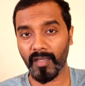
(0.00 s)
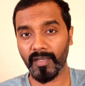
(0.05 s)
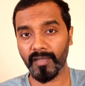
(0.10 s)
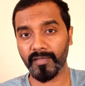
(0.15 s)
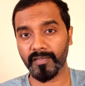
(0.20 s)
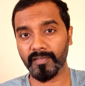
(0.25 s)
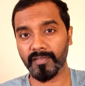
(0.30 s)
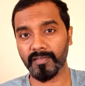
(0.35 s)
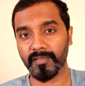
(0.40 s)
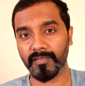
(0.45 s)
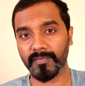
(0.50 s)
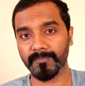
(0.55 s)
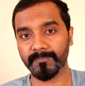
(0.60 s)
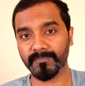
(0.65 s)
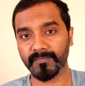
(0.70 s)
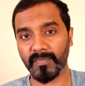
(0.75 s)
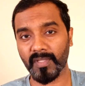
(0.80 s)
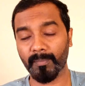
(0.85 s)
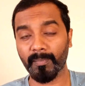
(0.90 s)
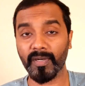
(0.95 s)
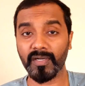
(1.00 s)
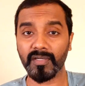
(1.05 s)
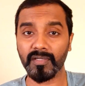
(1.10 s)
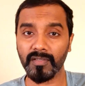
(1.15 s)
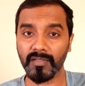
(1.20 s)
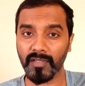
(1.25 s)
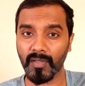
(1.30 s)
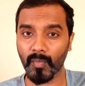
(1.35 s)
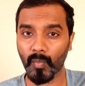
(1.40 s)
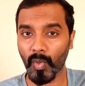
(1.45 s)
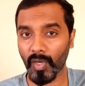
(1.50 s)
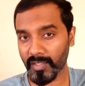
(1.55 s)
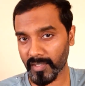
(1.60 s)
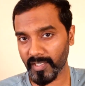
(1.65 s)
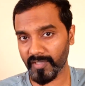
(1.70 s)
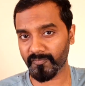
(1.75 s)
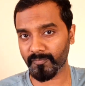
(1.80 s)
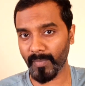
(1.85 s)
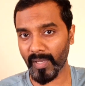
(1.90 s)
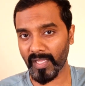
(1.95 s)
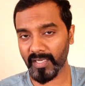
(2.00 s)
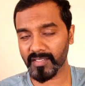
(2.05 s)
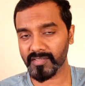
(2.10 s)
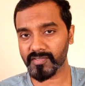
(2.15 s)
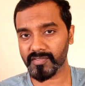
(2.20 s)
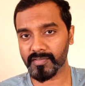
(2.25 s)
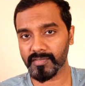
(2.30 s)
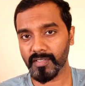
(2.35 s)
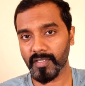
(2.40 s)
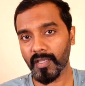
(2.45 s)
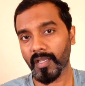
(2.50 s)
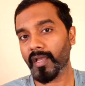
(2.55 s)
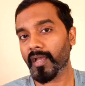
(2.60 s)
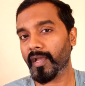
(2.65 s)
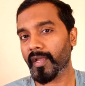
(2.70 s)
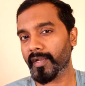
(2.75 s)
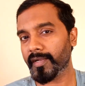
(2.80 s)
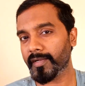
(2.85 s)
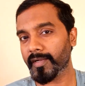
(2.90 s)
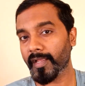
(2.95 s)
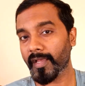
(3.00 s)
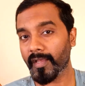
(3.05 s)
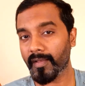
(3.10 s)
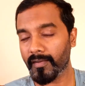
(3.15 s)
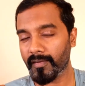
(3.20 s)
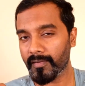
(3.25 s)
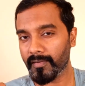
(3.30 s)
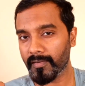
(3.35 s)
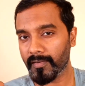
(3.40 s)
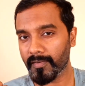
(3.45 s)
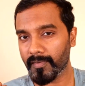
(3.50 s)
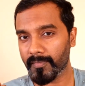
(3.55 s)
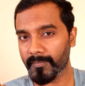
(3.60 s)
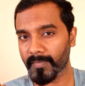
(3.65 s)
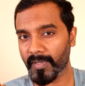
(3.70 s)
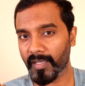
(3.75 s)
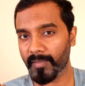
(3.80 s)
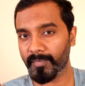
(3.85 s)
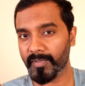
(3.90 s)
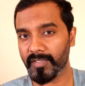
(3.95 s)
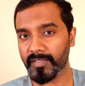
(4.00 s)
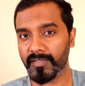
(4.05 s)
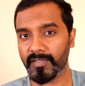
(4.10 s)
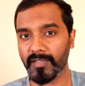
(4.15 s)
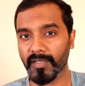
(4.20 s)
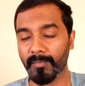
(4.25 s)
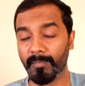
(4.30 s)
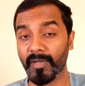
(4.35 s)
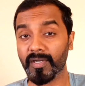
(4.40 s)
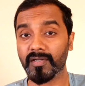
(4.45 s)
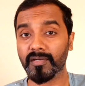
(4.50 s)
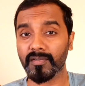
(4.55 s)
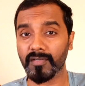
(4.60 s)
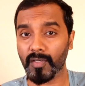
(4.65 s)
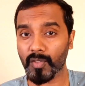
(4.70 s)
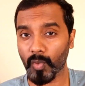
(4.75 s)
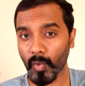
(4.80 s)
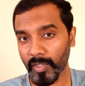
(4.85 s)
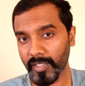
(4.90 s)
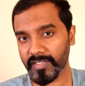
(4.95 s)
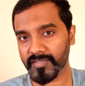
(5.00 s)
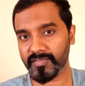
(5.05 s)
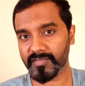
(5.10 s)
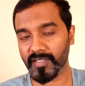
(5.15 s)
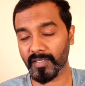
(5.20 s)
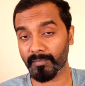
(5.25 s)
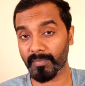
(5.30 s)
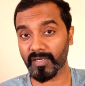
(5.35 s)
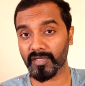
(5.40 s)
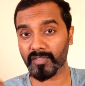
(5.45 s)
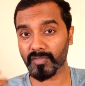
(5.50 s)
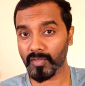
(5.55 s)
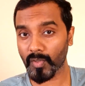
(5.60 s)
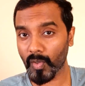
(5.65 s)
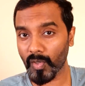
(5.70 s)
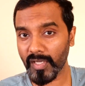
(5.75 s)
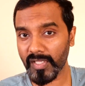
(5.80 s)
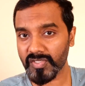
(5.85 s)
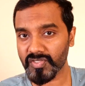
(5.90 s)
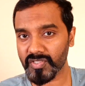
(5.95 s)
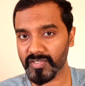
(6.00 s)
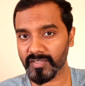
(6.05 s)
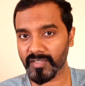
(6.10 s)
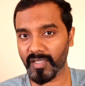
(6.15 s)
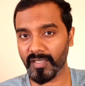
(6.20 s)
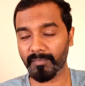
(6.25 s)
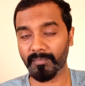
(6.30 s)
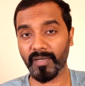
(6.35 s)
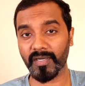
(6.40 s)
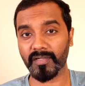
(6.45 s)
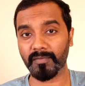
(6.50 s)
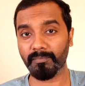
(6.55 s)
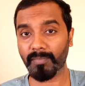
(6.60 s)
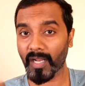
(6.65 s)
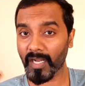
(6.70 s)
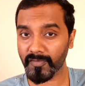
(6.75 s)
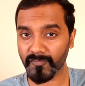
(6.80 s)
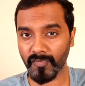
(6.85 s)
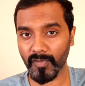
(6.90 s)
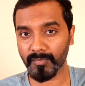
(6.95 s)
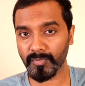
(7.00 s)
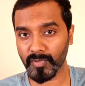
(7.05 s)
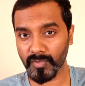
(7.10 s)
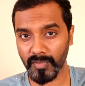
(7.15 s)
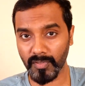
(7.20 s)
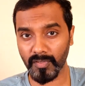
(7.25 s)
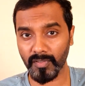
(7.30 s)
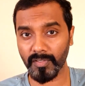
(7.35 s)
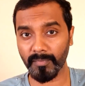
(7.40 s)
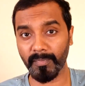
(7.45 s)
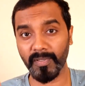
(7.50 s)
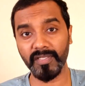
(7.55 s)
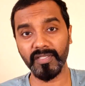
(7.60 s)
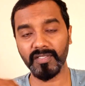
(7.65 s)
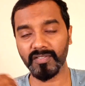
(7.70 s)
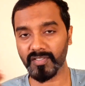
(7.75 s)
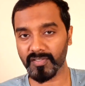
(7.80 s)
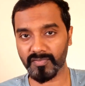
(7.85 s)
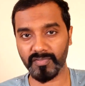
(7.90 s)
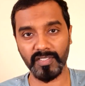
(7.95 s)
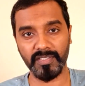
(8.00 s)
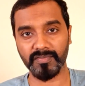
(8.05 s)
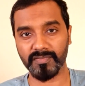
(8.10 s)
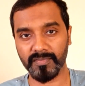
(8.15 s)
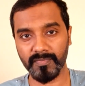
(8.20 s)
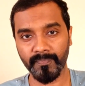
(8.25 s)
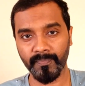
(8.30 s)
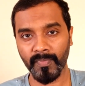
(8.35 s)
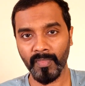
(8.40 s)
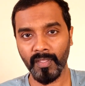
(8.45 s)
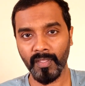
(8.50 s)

and um, better uh, work-life balance and um, I mean uh, better uh, colleagues and better knowledge and better platform to learn many other things.